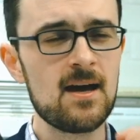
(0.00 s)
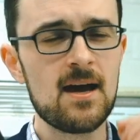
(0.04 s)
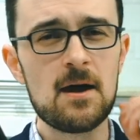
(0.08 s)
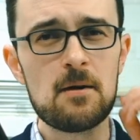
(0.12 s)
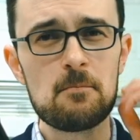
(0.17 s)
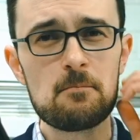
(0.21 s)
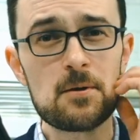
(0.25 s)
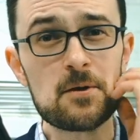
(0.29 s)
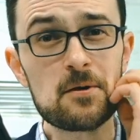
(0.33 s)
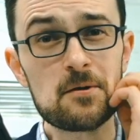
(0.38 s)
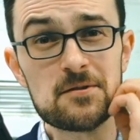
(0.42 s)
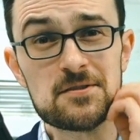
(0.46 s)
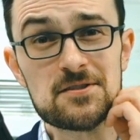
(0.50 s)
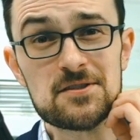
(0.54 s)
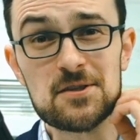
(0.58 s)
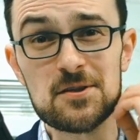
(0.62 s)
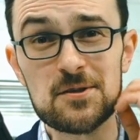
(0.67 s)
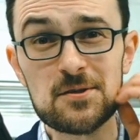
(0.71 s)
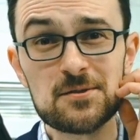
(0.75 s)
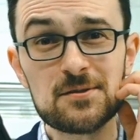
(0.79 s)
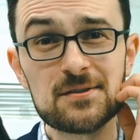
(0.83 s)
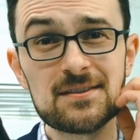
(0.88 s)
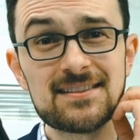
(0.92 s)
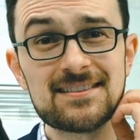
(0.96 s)
But
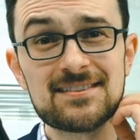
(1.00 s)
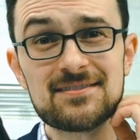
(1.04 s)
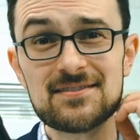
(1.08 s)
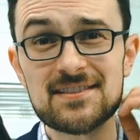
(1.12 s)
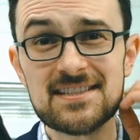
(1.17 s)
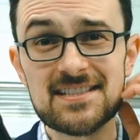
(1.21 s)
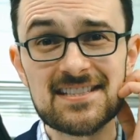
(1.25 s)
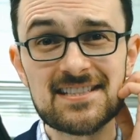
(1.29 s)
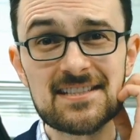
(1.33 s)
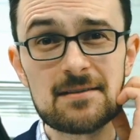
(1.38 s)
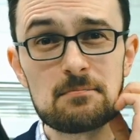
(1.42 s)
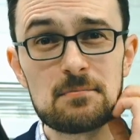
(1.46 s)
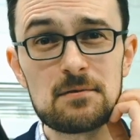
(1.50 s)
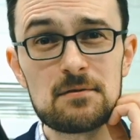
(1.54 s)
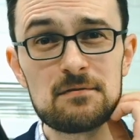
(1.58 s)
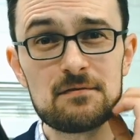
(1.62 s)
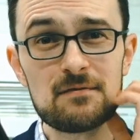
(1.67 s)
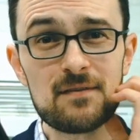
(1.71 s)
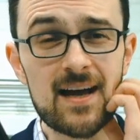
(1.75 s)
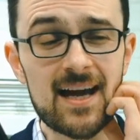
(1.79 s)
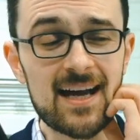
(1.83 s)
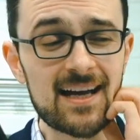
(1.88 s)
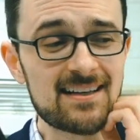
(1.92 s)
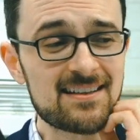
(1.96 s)
also for the simple
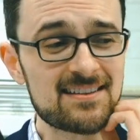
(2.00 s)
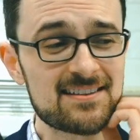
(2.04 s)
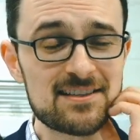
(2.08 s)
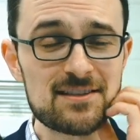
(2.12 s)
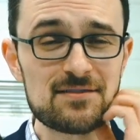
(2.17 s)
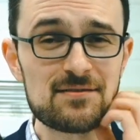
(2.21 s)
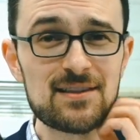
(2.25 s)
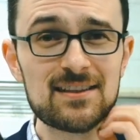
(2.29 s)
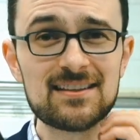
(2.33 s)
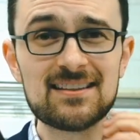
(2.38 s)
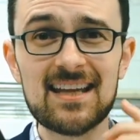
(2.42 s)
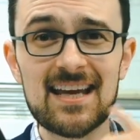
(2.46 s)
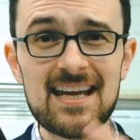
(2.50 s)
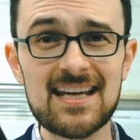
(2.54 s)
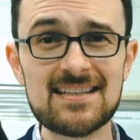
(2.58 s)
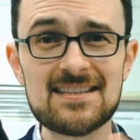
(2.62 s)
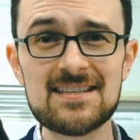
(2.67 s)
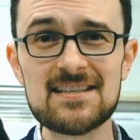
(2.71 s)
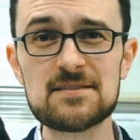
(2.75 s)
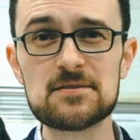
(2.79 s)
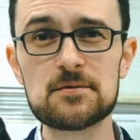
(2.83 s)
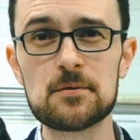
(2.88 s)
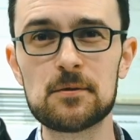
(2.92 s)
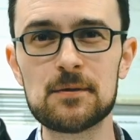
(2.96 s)
fact that if you laid
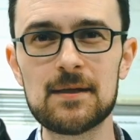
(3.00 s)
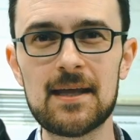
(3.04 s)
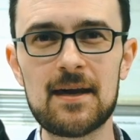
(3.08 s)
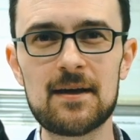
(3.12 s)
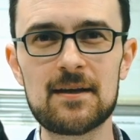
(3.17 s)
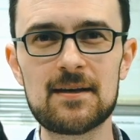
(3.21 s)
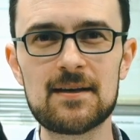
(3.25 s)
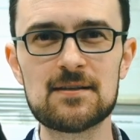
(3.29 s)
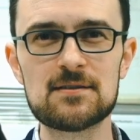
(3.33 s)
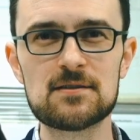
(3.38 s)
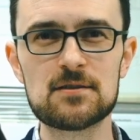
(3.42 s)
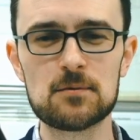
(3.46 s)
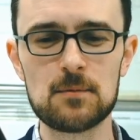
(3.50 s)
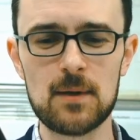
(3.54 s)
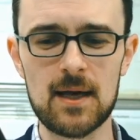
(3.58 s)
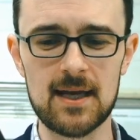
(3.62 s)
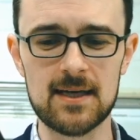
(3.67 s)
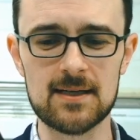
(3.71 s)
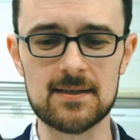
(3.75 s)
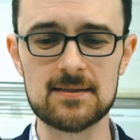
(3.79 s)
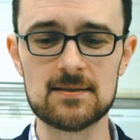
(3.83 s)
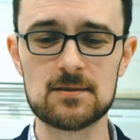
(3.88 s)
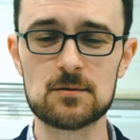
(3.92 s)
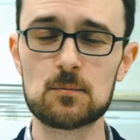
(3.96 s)
these all out end to end,